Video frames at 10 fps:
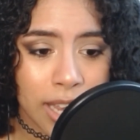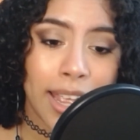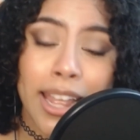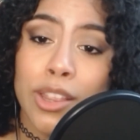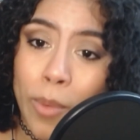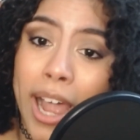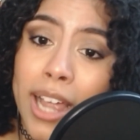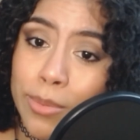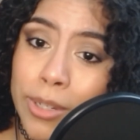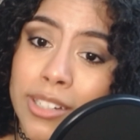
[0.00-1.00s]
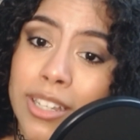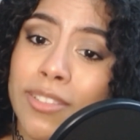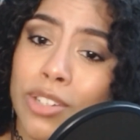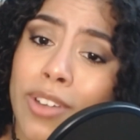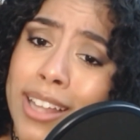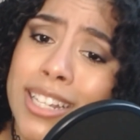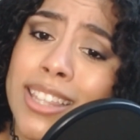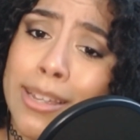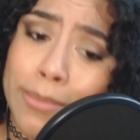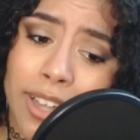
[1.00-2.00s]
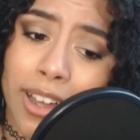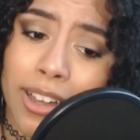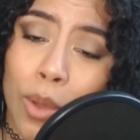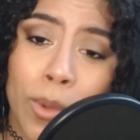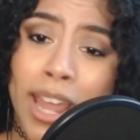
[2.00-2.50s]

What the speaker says: In the wise words of the Degrassi theme song.